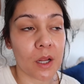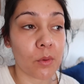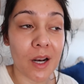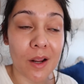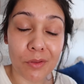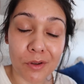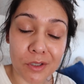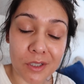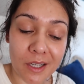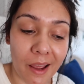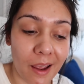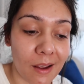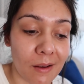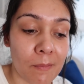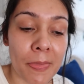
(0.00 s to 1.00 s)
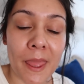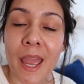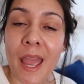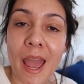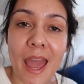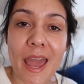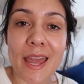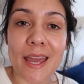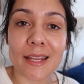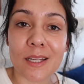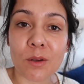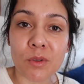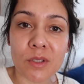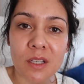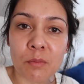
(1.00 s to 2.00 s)
But I went out there today and
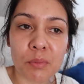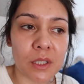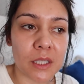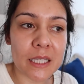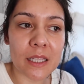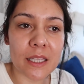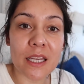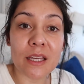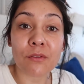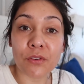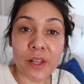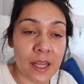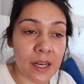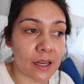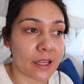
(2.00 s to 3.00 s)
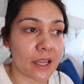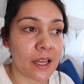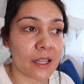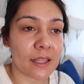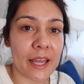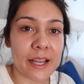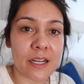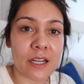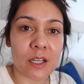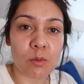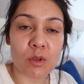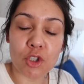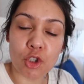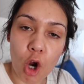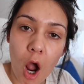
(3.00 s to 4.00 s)
it was completely inflated again. Like it
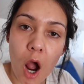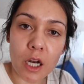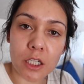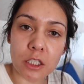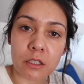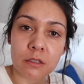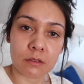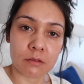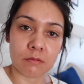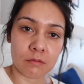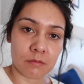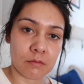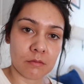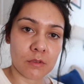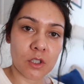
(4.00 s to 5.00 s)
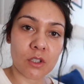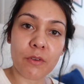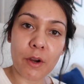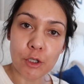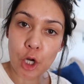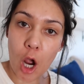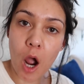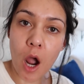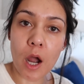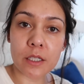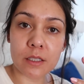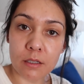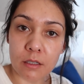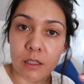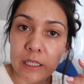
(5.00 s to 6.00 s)
was taut. It's a very
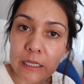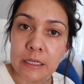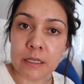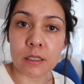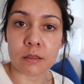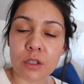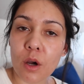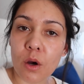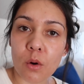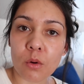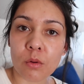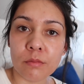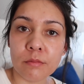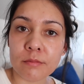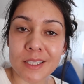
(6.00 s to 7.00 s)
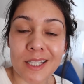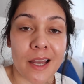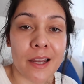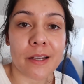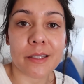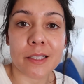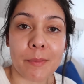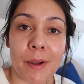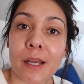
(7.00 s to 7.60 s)
taut lid. So science,